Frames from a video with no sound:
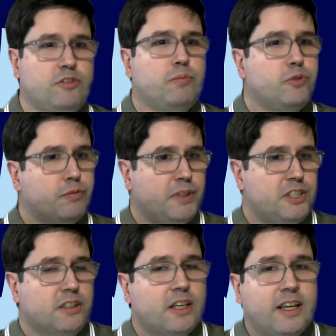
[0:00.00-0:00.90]
to improve
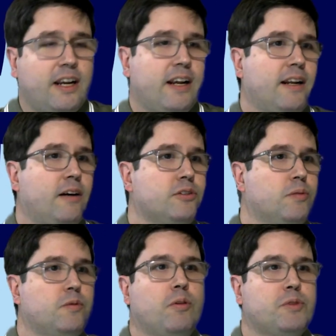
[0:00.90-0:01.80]
patient care and
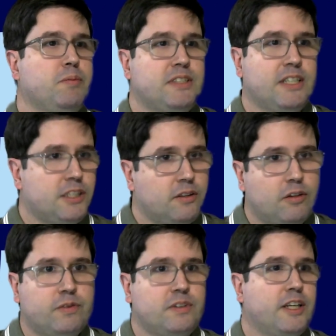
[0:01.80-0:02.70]
also optimization
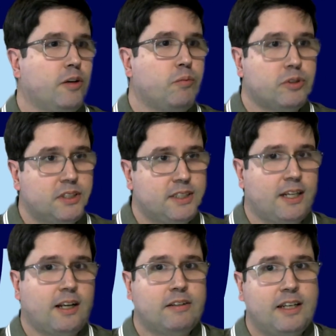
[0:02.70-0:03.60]
of internal process and
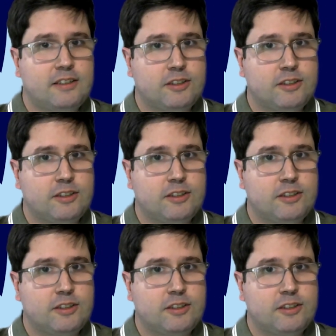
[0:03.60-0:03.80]
all that.